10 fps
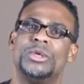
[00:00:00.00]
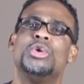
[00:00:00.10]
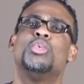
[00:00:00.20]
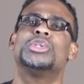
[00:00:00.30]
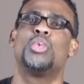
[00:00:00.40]

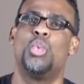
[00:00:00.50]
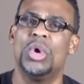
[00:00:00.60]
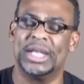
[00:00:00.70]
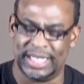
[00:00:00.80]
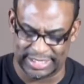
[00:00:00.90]
you was
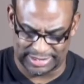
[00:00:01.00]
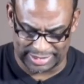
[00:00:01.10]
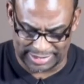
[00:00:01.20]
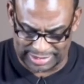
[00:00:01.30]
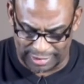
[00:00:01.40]
willing
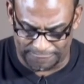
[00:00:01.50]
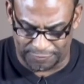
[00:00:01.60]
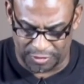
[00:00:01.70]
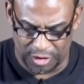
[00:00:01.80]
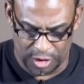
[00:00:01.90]
to
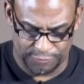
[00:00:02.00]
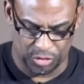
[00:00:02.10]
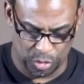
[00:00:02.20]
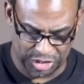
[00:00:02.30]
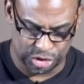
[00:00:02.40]
suffer
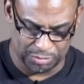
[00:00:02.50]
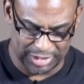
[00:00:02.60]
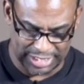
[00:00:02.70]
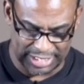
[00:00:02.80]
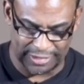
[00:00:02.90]
for what you
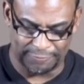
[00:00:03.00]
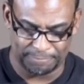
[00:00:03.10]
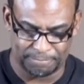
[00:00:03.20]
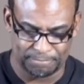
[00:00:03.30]
believe.